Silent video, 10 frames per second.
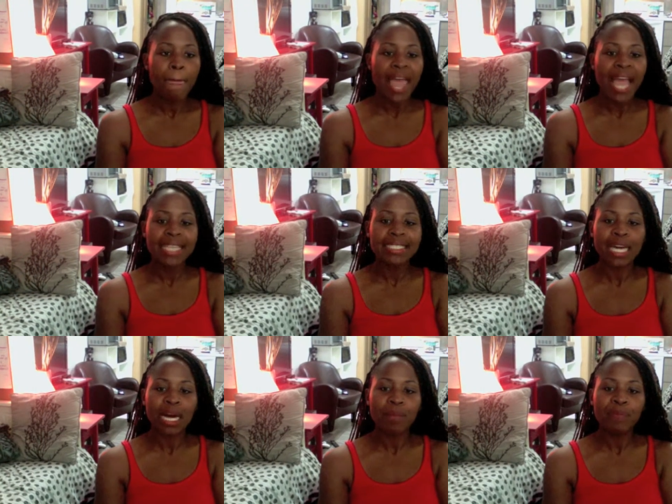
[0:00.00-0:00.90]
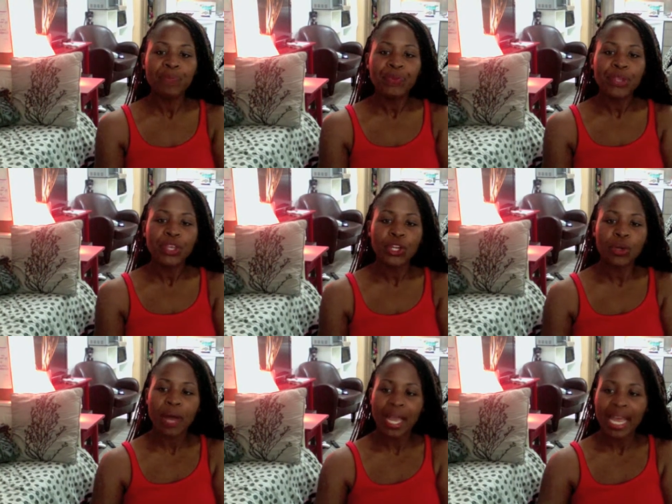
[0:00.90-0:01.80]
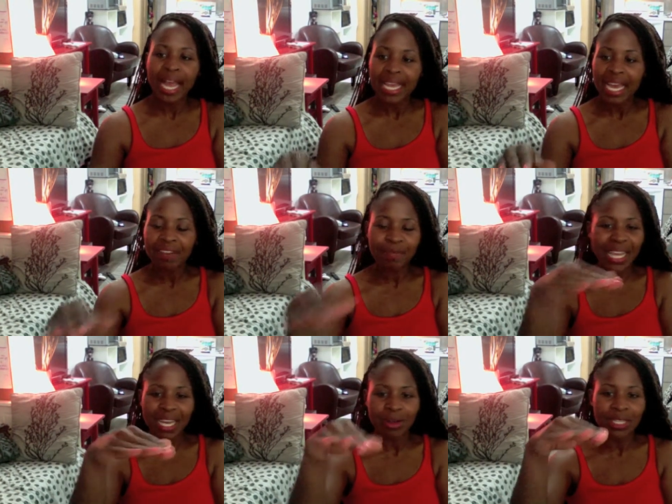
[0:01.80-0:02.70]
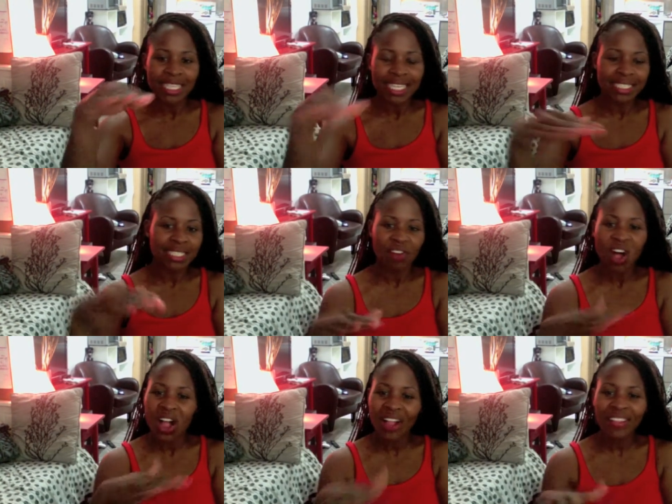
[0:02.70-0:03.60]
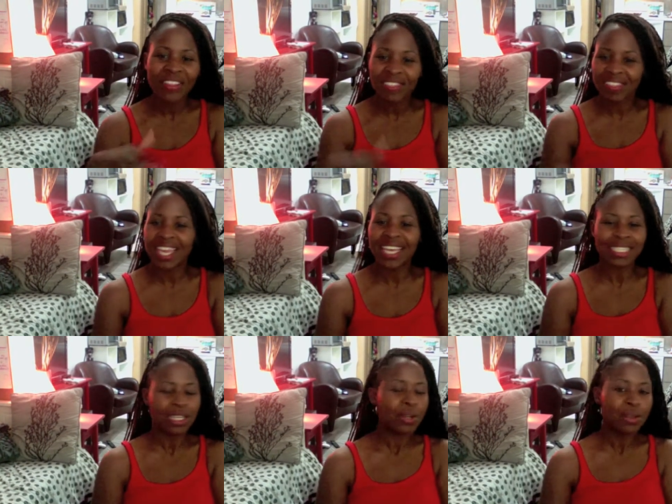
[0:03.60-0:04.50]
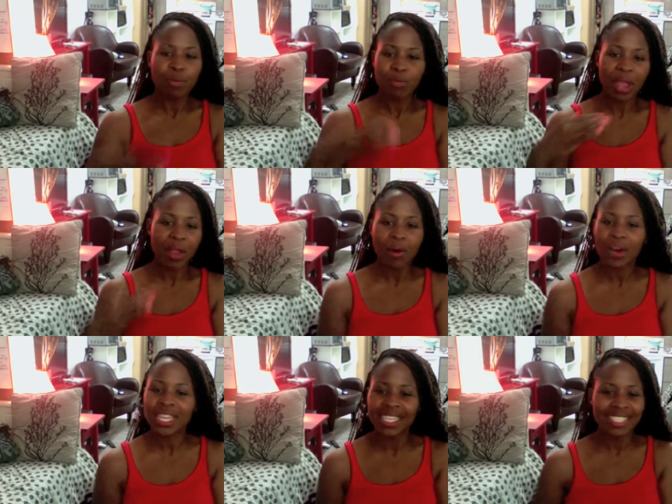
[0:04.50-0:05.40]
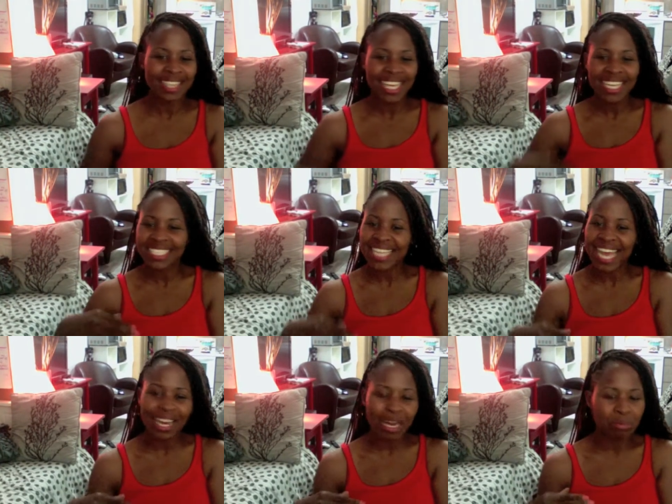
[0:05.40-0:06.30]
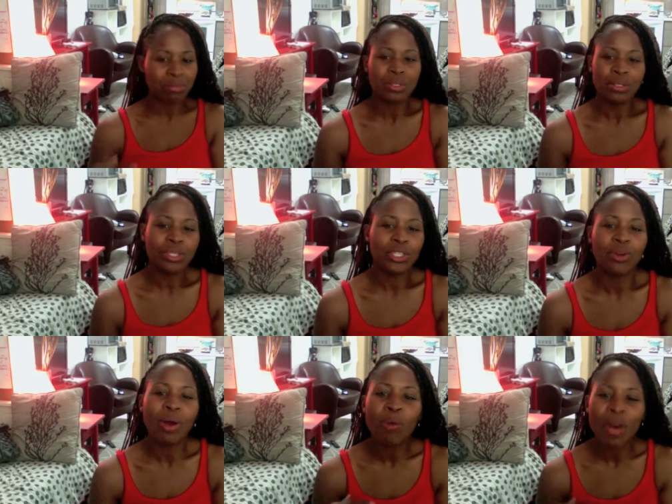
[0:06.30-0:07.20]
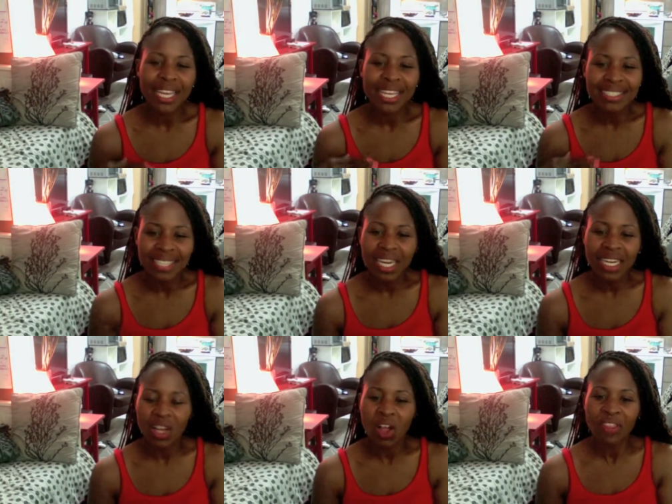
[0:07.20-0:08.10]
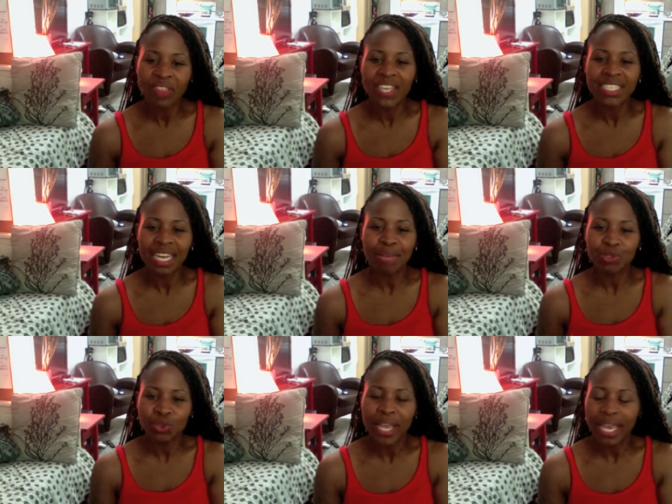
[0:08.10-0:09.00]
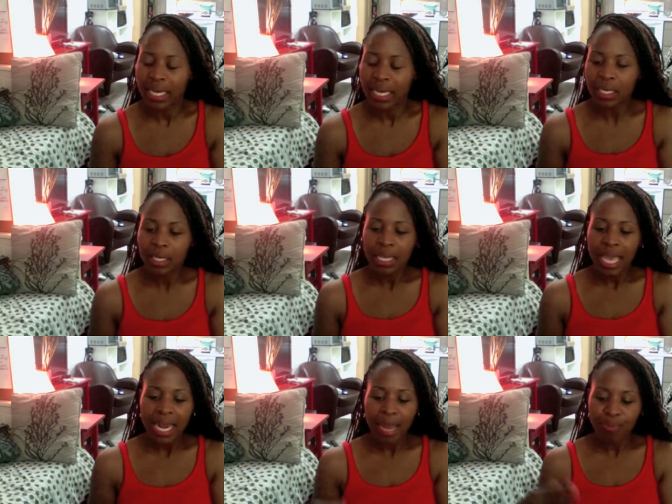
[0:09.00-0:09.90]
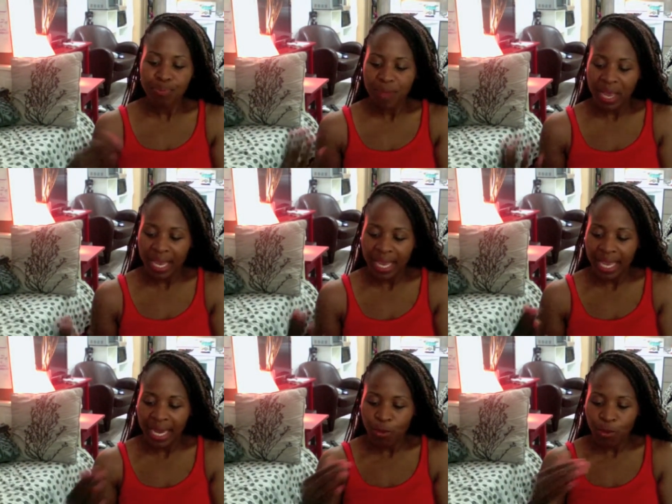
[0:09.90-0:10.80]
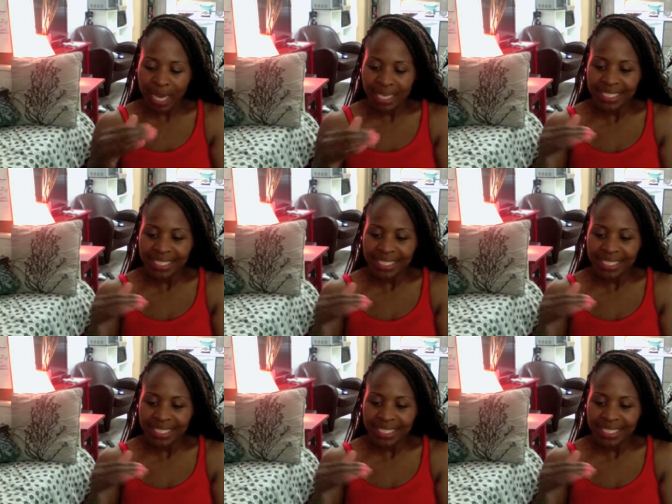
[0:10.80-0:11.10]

and um, you know I I kind of make out a list of all the things, the priorities, the things that um you know I want to get done, and all the things that I'm doing, and and I and I and I write it